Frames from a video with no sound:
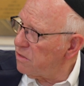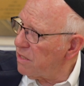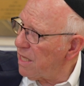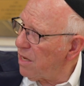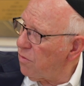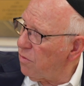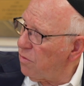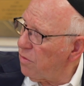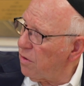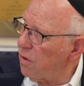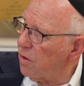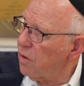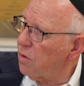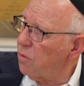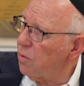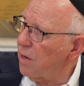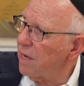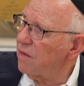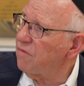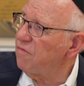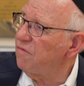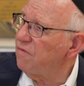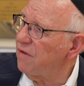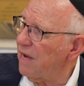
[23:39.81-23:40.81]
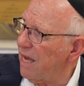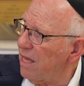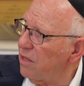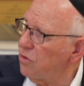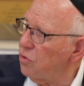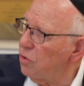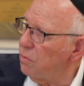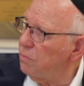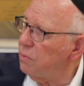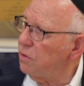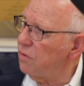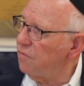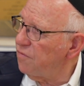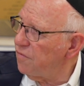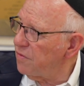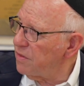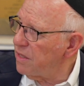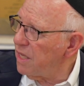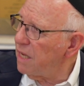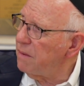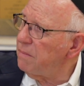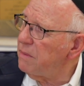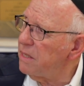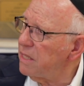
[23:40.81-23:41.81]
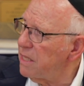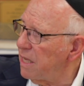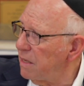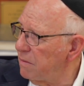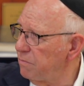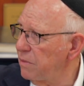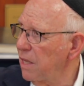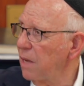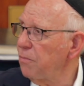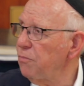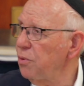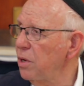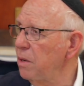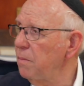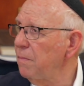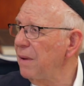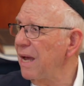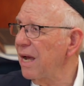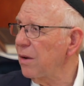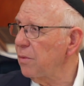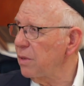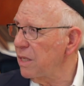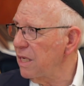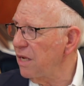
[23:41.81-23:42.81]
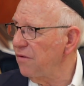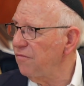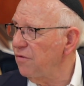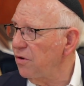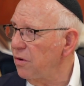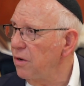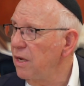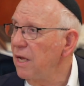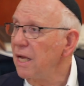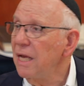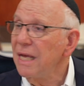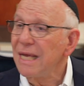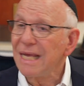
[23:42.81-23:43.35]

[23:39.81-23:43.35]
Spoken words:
that were quite valuable for them, and they bring back whatever.